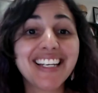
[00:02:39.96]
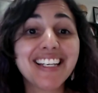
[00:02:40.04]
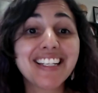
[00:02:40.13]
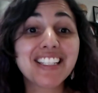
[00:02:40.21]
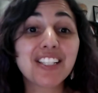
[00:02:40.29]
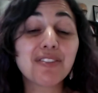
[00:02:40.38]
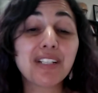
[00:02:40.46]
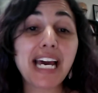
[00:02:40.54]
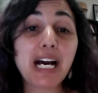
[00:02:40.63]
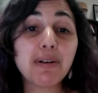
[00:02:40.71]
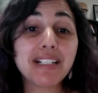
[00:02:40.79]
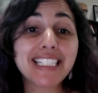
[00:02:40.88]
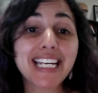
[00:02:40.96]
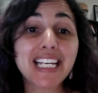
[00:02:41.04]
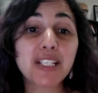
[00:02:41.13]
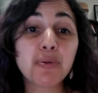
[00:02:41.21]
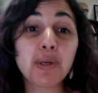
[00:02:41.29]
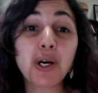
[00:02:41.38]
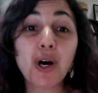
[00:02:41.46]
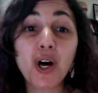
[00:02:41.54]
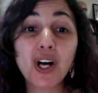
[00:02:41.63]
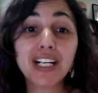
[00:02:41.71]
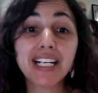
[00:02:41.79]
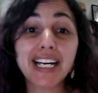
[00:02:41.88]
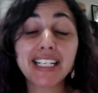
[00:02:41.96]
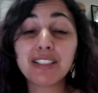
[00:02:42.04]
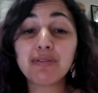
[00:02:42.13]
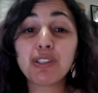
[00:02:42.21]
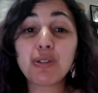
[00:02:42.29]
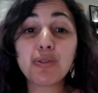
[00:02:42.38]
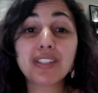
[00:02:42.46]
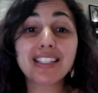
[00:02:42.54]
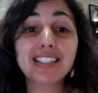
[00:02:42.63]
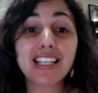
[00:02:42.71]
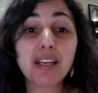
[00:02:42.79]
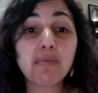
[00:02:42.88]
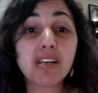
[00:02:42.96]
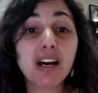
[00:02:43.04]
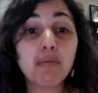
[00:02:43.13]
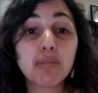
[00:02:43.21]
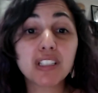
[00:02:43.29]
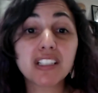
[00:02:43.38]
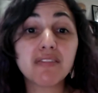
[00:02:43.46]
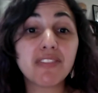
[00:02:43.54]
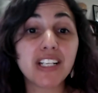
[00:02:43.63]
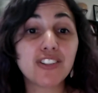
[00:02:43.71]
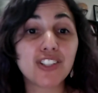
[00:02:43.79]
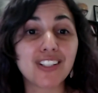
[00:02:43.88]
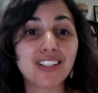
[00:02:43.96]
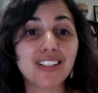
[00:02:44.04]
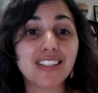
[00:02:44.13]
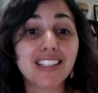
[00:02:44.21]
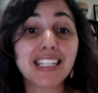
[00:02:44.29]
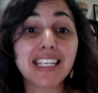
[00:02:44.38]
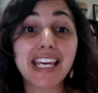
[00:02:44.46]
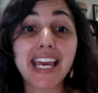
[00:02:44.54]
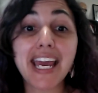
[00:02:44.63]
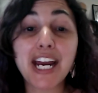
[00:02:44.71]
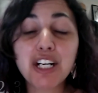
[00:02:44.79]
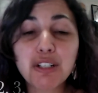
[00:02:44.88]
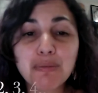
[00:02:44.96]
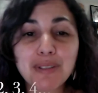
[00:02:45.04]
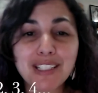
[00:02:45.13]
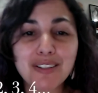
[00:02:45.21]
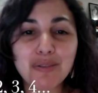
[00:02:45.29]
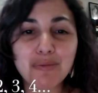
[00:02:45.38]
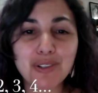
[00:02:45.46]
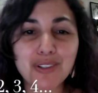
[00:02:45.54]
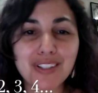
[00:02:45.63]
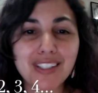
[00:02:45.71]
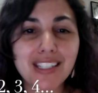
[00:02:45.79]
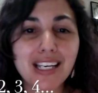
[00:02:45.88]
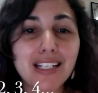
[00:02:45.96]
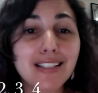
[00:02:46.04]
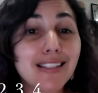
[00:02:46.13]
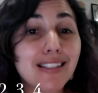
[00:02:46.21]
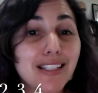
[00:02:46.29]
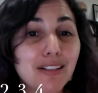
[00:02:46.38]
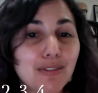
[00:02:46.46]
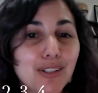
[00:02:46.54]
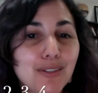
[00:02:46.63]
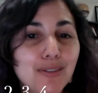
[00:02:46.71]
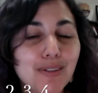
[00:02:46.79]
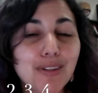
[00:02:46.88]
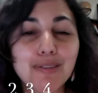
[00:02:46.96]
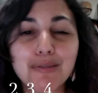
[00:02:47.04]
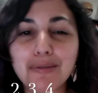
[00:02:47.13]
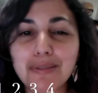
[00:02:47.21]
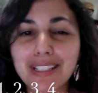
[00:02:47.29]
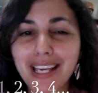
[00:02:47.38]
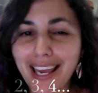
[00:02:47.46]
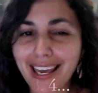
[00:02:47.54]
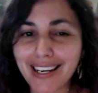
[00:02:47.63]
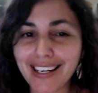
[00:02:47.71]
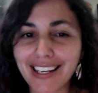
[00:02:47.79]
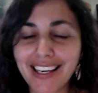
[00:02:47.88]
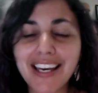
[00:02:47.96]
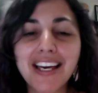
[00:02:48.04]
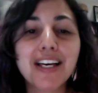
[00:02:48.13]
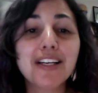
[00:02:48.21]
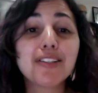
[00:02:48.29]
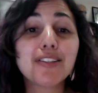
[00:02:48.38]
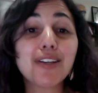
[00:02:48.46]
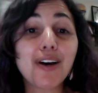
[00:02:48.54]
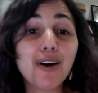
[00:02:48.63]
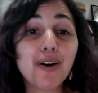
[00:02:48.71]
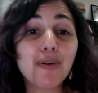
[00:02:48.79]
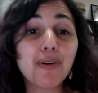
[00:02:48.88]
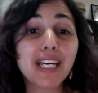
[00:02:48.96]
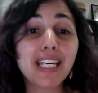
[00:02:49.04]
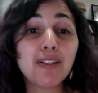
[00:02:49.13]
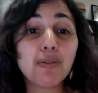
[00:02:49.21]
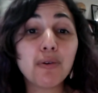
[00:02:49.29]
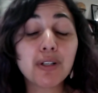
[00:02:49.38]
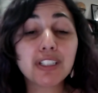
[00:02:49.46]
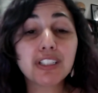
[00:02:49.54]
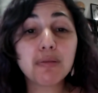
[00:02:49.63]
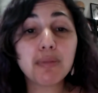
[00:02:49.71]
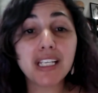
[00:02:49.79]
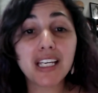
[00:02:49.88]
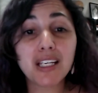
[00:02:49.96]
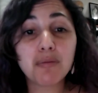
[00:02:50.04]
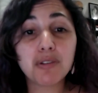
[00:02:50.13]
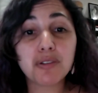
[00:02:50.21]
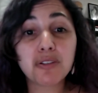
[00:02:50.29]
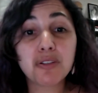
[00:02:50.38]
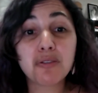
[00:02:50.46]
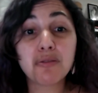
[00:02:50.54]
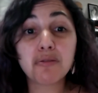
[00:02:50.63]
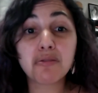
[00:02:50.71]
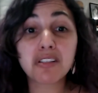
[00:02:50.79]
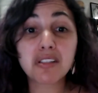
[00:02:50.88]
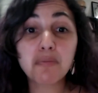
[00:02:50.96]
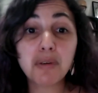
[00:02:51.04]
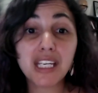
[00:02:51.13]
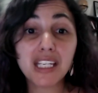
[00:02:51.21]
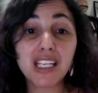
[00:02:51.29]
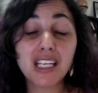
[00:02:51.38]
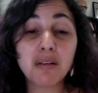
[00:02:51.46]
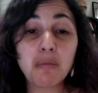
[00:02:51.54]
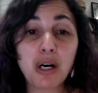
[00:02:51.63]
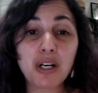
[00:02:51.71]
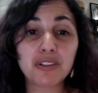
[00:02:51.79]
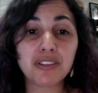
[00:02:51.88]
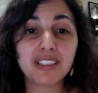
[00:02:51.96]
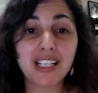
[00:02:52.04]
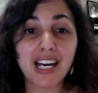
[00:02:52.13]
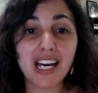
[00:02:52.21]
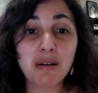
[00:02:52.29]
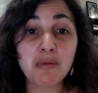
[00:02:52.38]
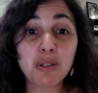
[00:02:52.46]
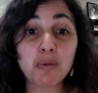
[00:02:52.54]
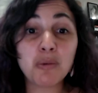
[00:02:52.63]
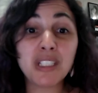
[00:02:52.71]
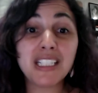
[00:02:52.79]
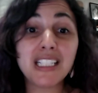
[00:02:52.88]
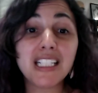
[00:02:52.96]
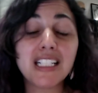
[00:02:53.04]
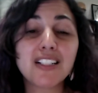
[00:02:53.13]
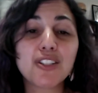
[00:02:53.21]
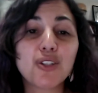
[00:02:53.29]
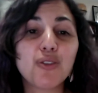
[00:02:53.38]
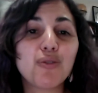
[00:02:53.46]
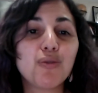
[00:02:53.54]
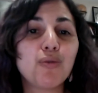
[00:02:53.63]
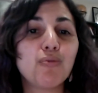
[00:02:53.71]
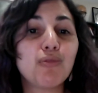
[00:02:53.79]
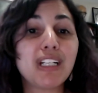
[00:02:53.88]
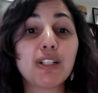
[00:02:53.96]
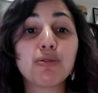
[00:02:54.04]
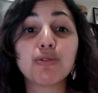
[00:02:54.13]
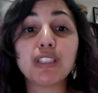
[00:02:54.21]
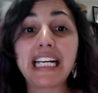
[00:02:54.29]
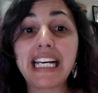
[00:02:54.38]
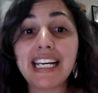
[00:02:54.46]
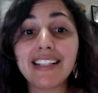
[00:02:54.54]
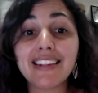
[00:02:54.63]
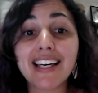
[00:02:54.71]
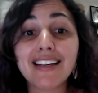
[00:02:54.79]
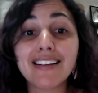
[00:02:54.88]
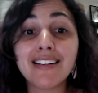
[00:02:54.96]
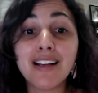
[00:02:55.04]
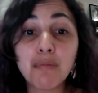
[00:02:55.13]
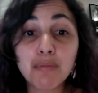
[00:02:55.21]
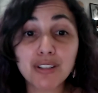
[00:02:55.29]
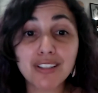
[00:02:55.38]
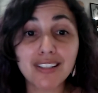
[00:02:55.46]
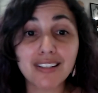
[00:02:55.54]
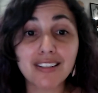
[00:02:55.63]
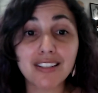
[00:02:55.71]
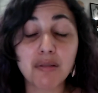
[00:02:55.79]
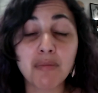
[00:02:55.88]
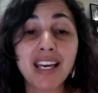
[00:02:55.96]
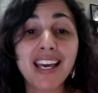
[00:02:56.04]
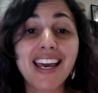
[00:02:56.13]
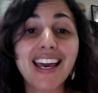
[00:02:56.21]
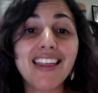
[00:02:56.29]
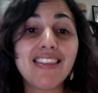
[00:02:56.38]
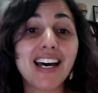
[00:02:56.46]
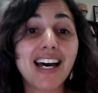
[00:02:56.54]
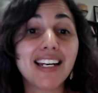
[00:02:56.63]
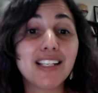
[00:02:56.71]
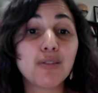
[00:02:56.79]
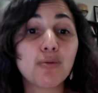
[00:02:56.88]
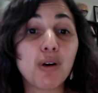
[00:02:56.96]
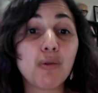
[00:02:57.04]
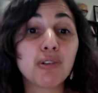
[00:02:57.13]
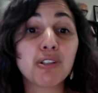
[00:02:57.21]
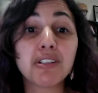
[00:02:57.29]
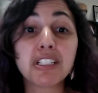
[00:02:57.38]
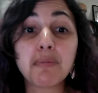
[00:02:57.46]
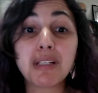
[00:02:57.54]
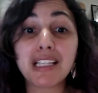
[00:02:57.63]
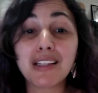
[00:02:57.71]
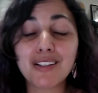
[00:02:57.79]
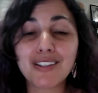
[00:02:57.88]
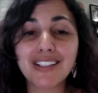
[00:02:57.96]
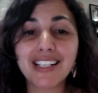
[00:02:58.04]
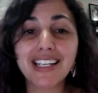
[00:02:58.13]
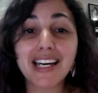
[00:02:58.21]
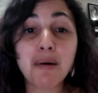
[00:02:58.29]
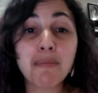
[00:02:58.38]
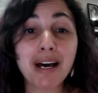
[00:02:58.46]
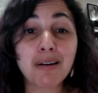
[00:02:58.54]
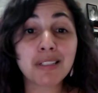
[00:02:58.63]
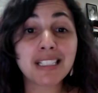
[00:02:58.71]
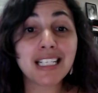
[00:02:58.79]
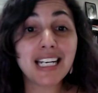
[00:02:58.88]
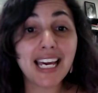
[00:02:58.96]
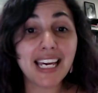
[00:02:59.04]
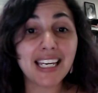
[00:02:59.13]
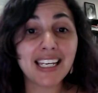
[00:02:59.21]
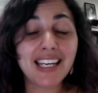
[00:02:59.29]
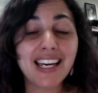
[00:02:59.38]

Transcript: So nowadays, we all kind of use the same number conventions, the Arabic numerals, that is 0 through 10. So in order to be able to speak in modern times, we needed to recreate that number system, and that is what we're going to be learning about today.